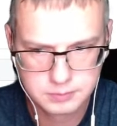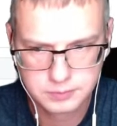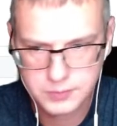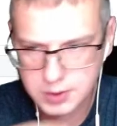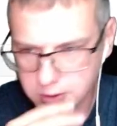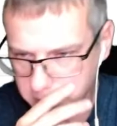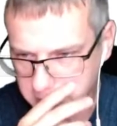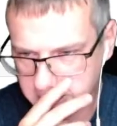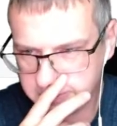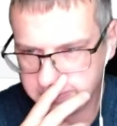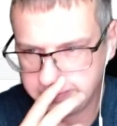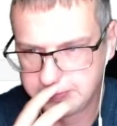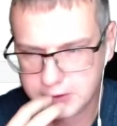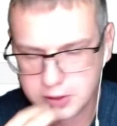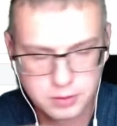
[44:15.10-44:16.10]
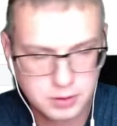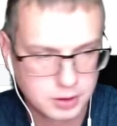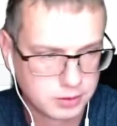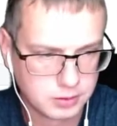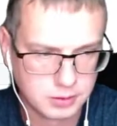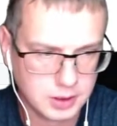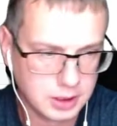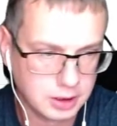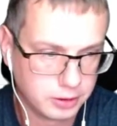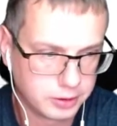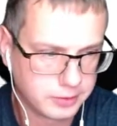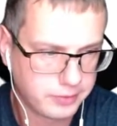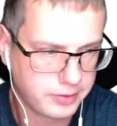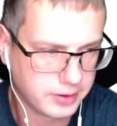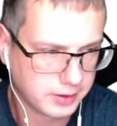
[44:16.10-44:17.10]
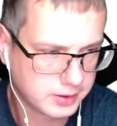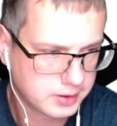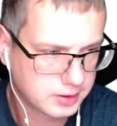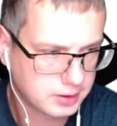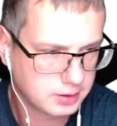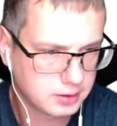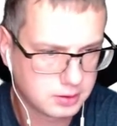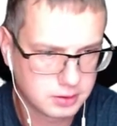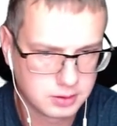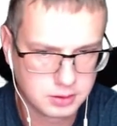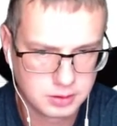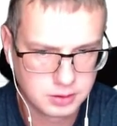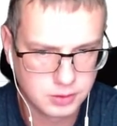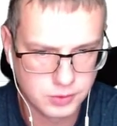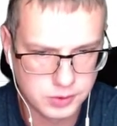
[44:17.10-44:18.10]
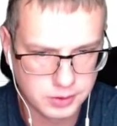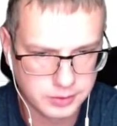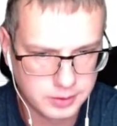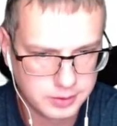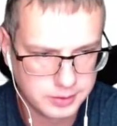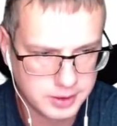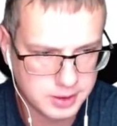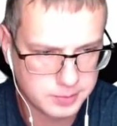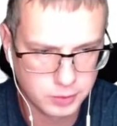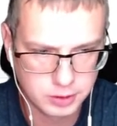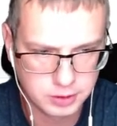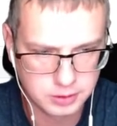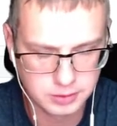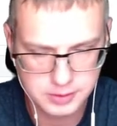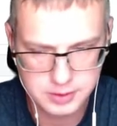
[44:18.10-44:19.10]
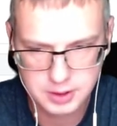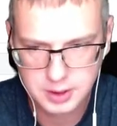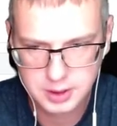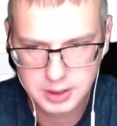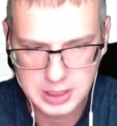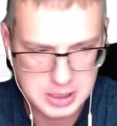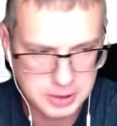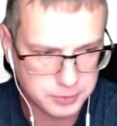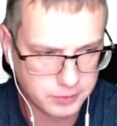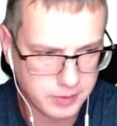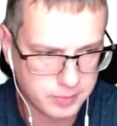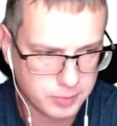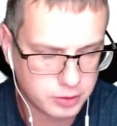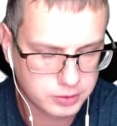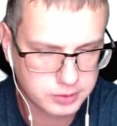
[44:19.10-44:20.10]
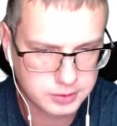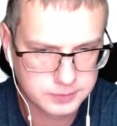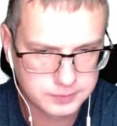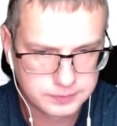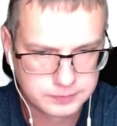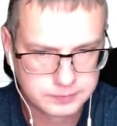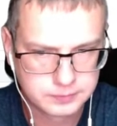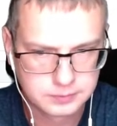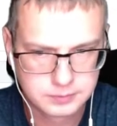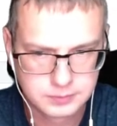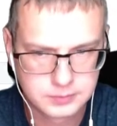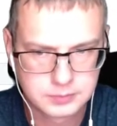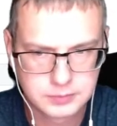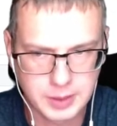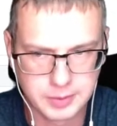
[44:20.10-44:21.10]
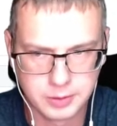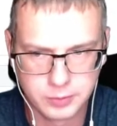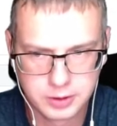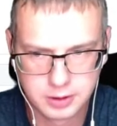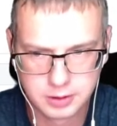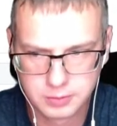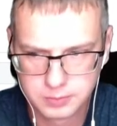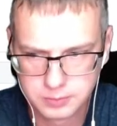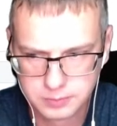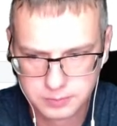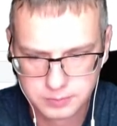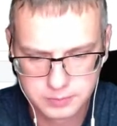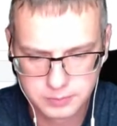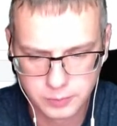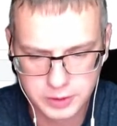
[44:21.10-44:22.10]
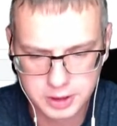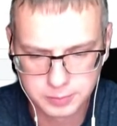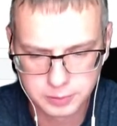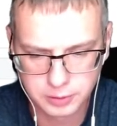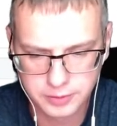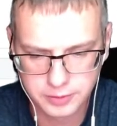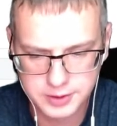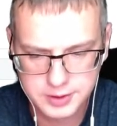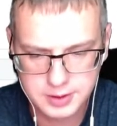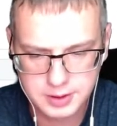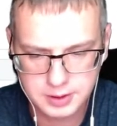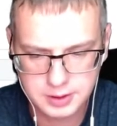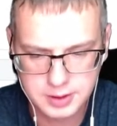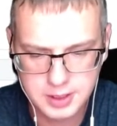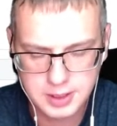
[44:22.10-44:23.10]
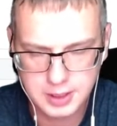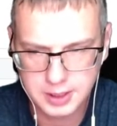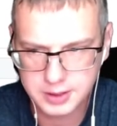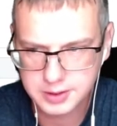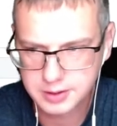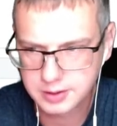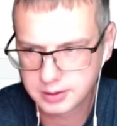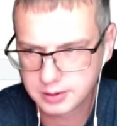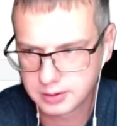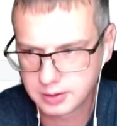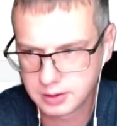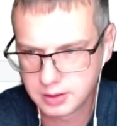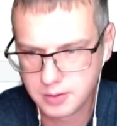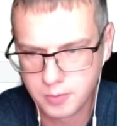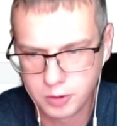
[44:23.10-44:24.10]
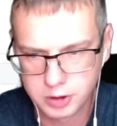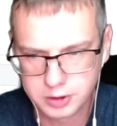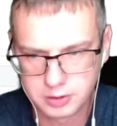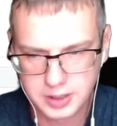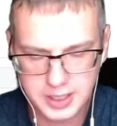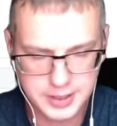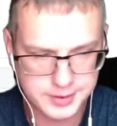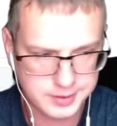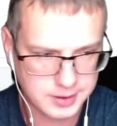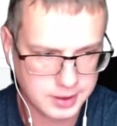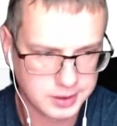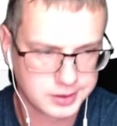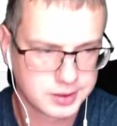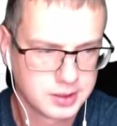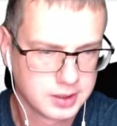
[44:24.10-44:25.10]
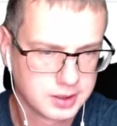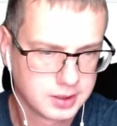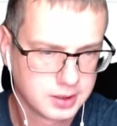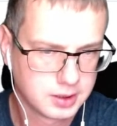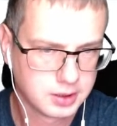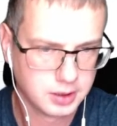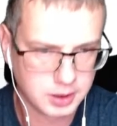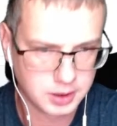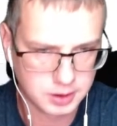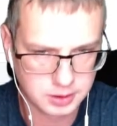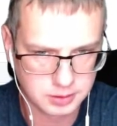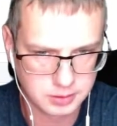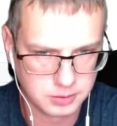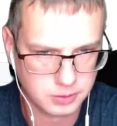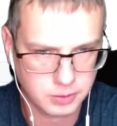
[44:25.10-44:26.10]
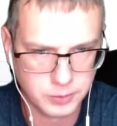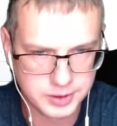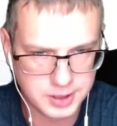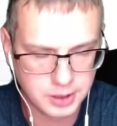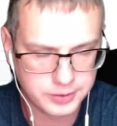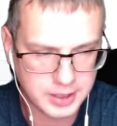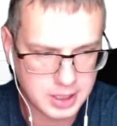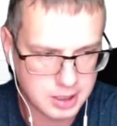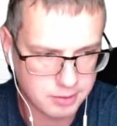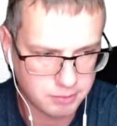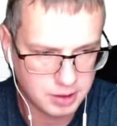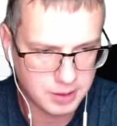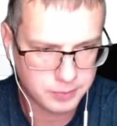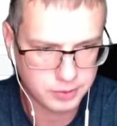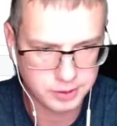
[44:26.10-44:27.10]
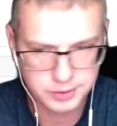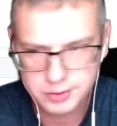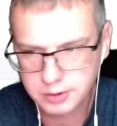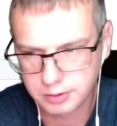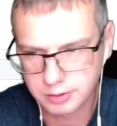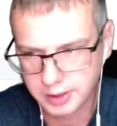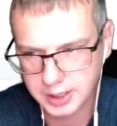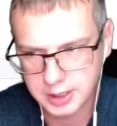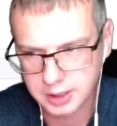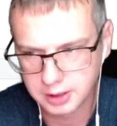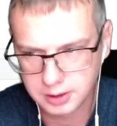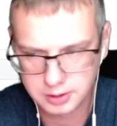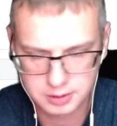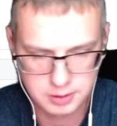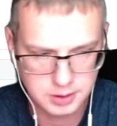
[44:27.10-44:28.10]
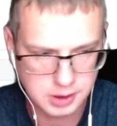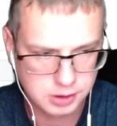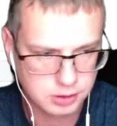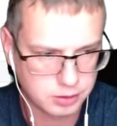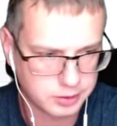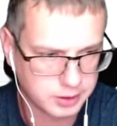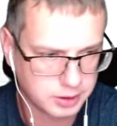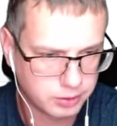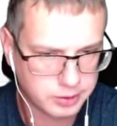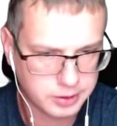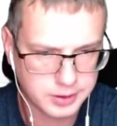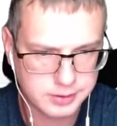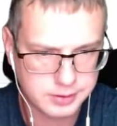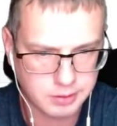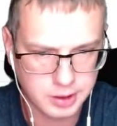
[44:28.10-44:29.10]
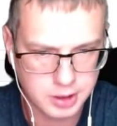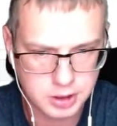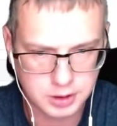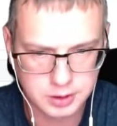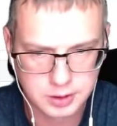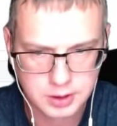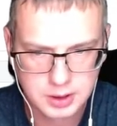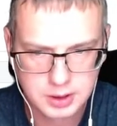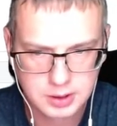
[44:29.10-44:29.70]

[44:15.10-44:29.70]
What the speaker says: So yeah, you can do a lot of things using these modules out of the box. I mean, we deployed this EKS module as is, without any wrappers or any external orchestration,